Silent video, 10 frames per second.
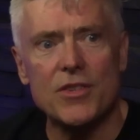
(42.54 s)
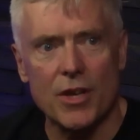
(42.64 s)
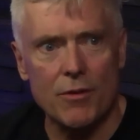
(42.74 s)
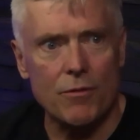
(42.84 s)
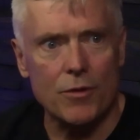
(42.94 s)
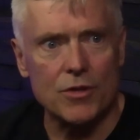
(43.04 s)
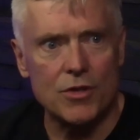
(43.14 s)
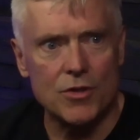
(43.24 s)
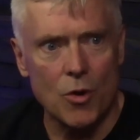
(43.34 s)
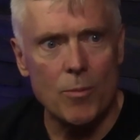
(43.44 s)
other for
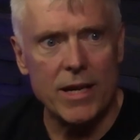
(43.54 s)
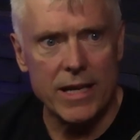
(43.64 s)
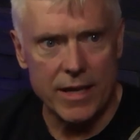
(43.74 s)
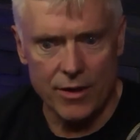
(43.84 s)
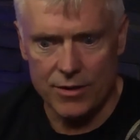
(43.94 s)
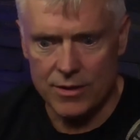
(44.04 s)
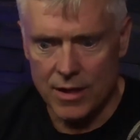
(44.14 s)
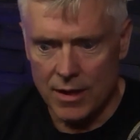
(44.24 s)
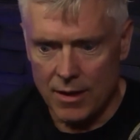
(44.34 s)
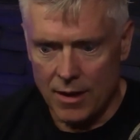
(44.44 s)
so many years,
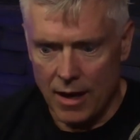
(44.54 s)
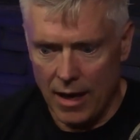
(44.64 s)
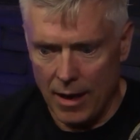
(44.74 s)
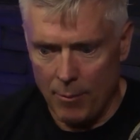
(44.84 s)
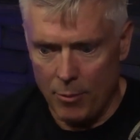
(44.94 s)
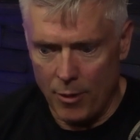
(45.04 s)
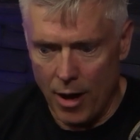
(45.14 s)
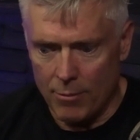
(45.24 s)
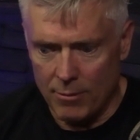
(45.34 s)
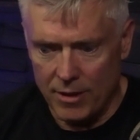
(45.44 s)

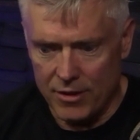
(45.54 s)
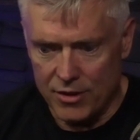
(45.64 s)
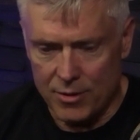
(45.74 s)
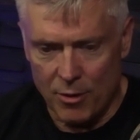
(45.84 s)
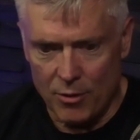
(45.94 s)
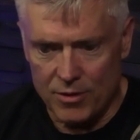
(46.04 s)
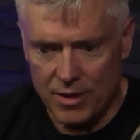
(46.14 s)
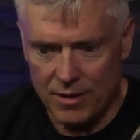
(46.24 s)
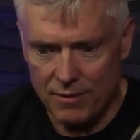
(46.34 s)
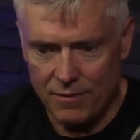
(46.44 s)
probably just about
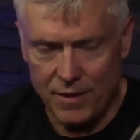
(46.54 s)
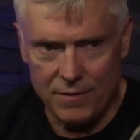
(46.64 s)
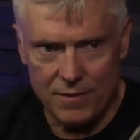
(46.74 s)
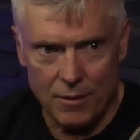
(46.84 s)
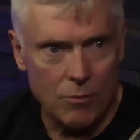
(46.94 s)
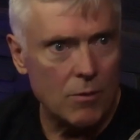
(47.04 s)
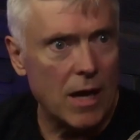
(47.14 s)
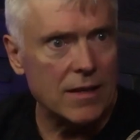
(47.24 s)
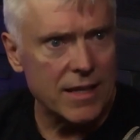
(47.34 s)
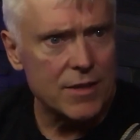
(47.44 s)
50,
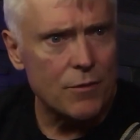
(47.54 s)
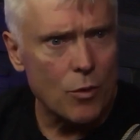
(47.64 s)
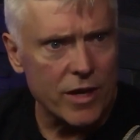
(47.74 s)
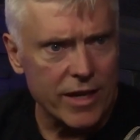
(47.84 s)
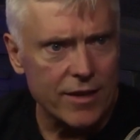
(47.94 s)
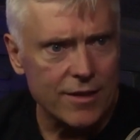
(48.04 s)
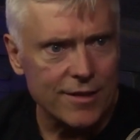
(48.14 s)
at least 40 years.